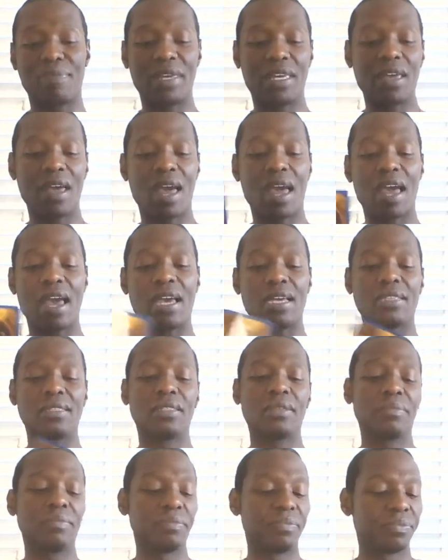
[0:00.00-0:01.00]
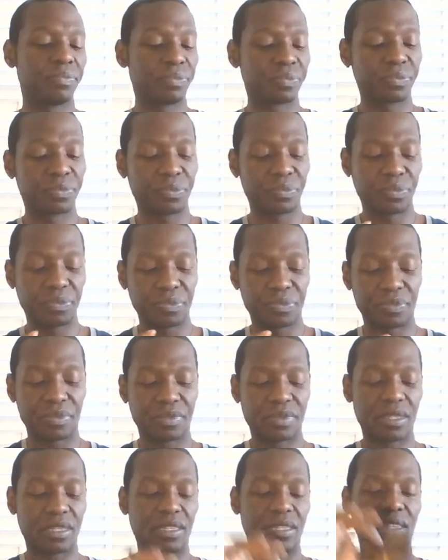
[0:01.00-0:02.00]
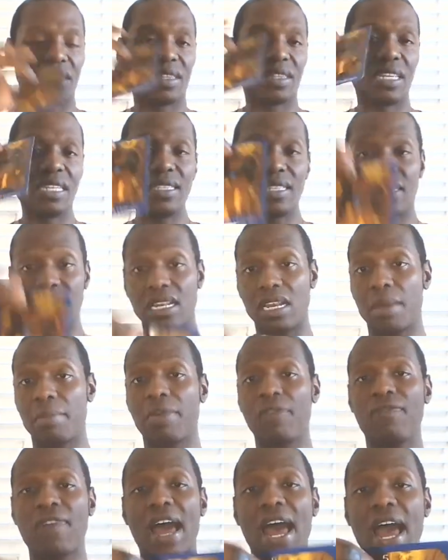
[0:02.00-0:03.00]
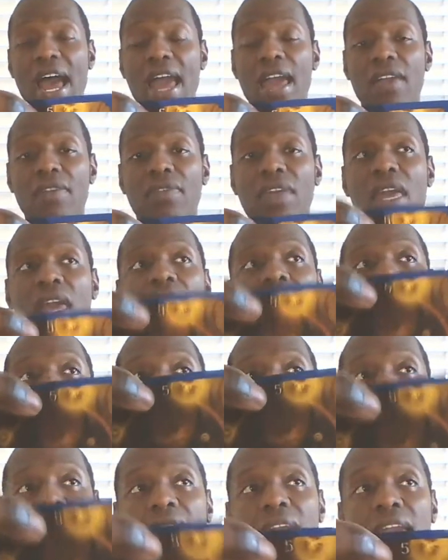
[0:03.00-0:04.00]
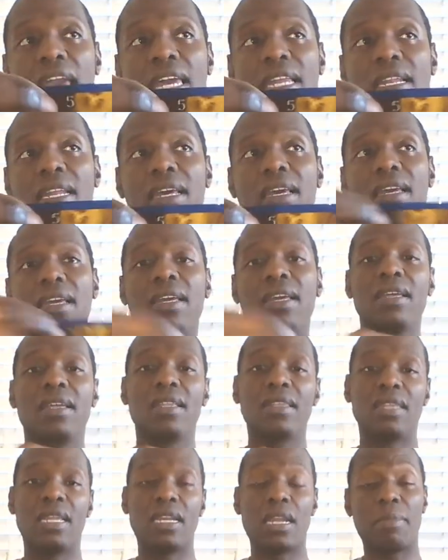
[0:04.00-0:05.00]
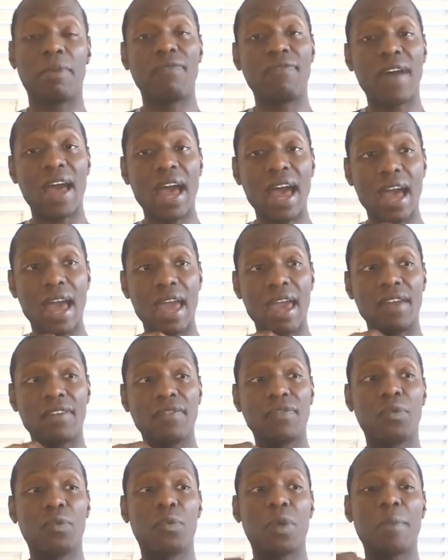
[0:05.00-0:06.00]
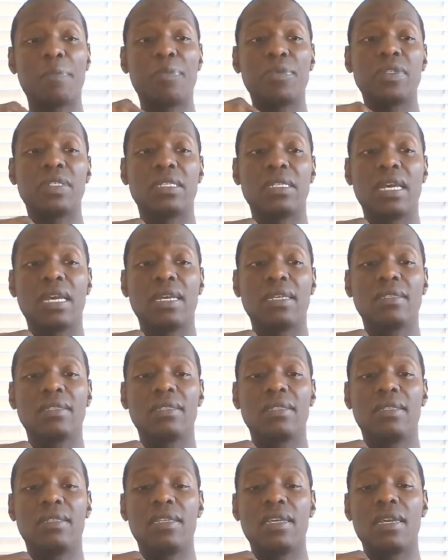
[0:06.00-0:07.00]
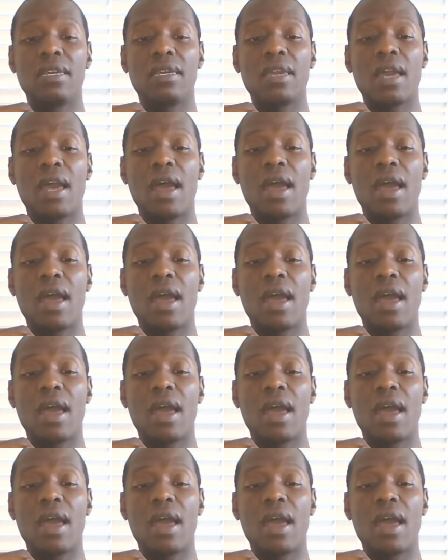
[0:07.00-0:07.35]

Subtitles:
because this is the number five. And the number five represents energy